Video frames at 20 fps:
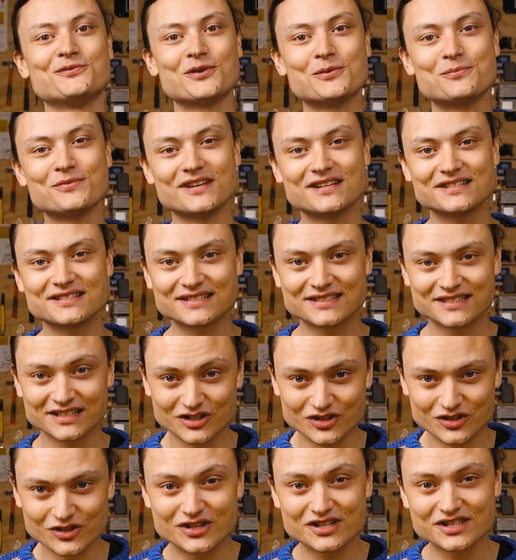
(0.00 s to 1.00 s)
From this,
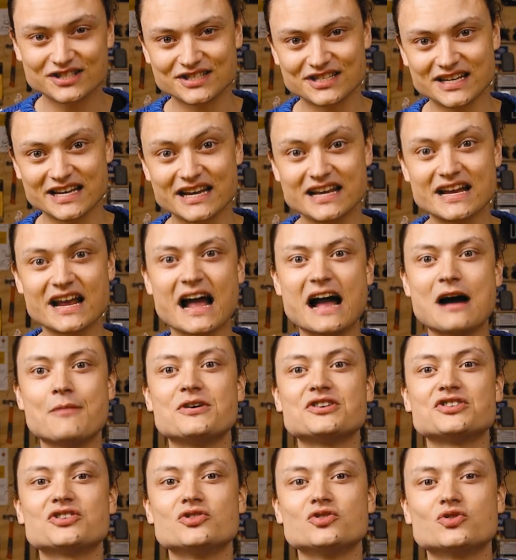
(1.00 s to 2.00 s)
you can see how
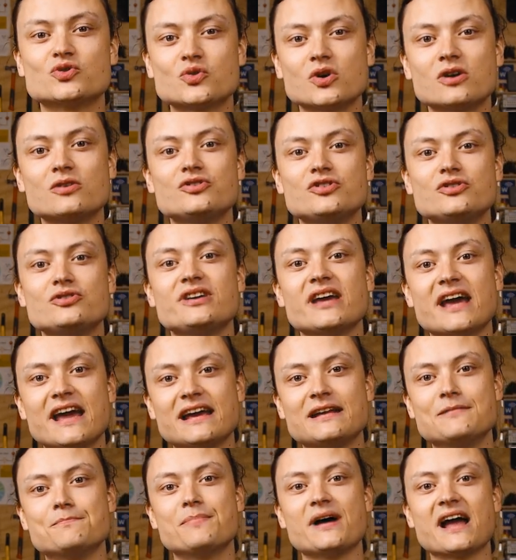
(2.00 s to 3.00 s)
much control you
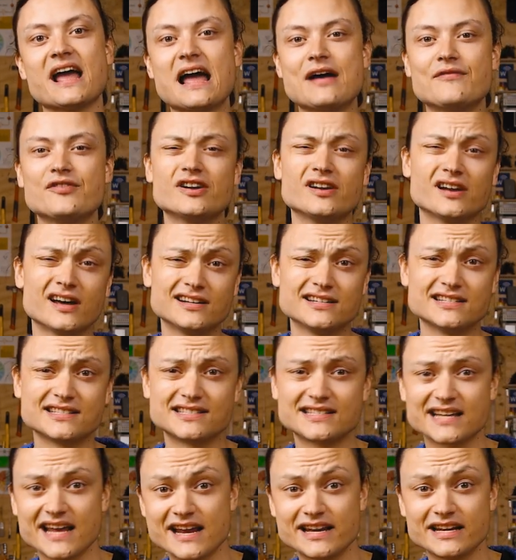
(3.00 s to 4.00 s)
gain by having an
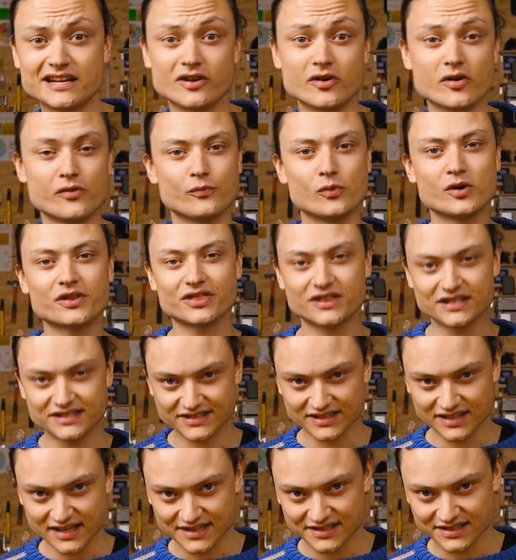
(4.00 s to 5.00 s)
understanding of what
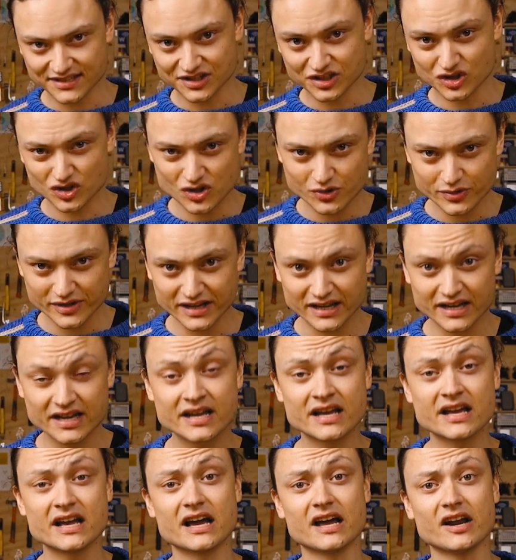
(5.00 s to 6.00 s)
these slices are doing,
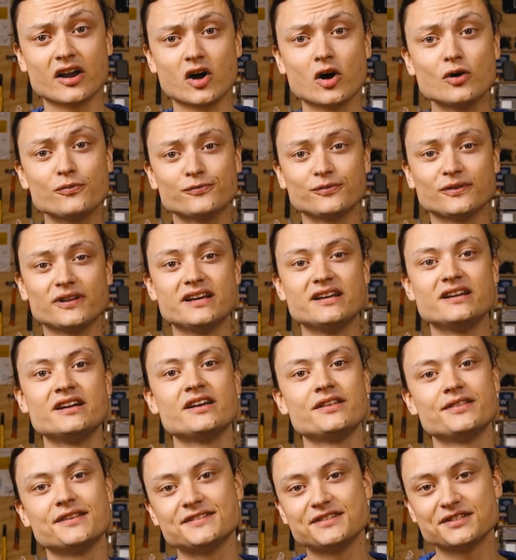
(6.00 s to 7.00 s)
and hopefully
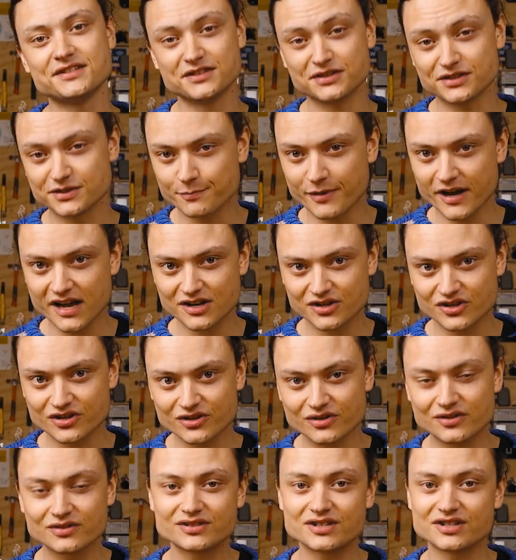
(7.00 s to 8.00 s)
this has inspired
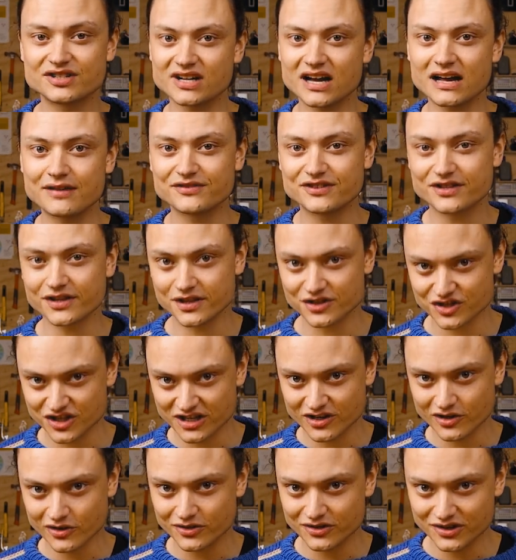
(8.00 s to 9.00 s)
you to dive into the
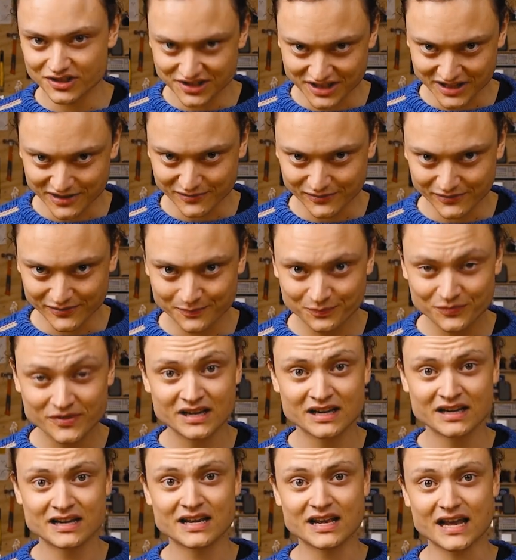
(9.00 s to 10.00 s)
G-code yourself.
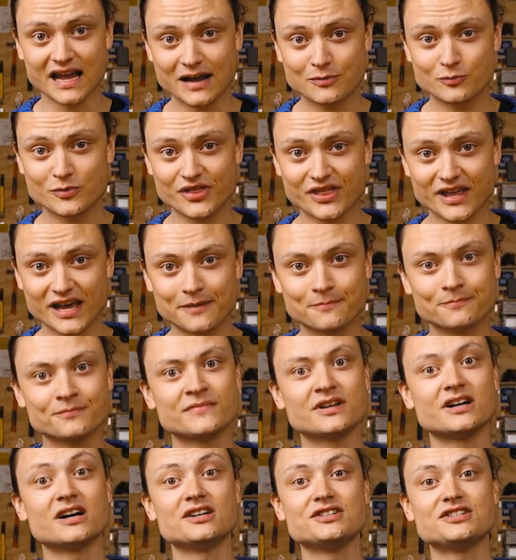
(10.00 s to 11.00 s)
And with that,
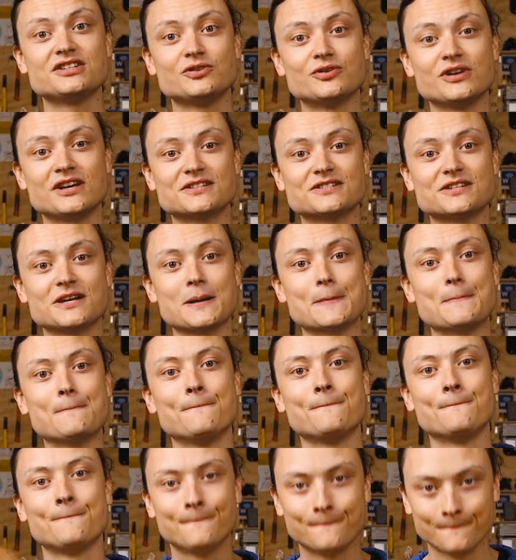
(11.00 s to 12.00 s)
until next time,
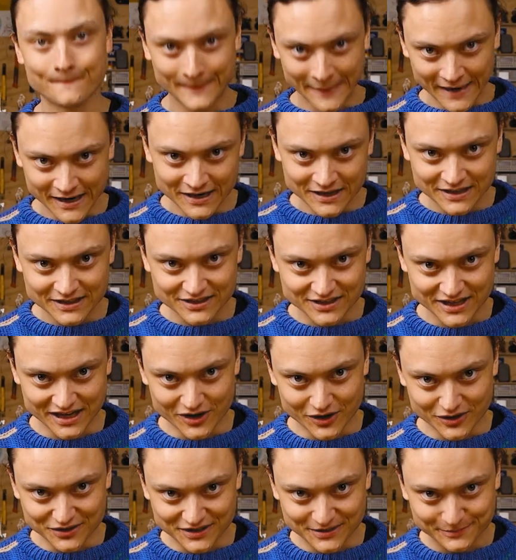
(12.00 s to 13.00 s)
stay
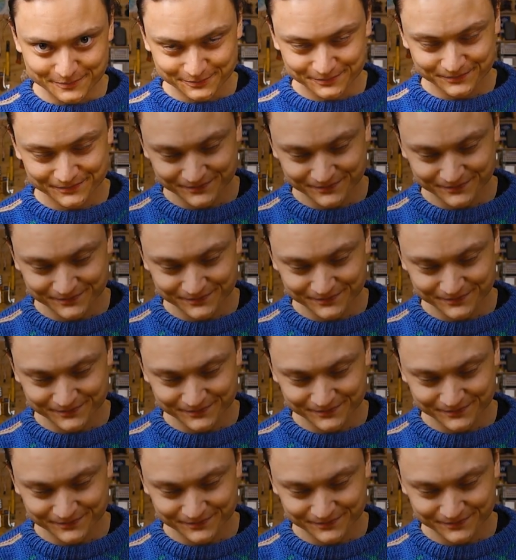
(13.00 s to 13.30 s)
cozy.